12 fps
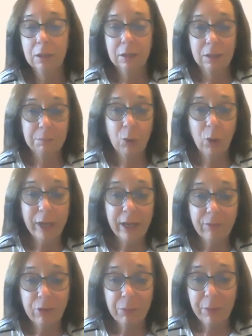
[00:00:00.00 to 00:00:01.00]
Good morning,
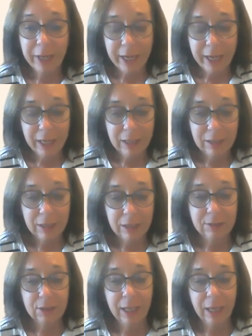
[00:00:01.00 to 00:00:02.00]
everybody.
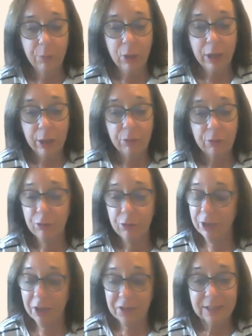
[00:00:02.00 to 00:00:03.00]
Today we're here for
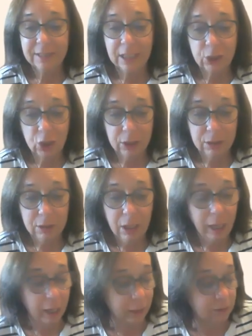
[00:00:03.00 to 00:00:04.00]
another session,
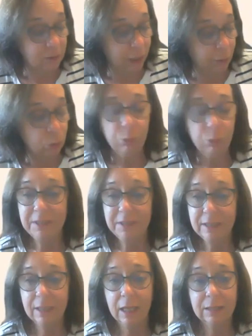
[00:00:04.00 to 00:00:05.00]
and today we will be
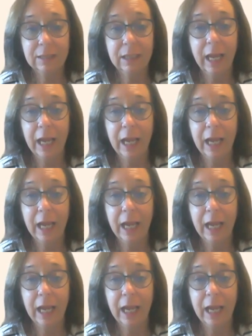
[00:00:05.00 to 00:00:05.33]
discussing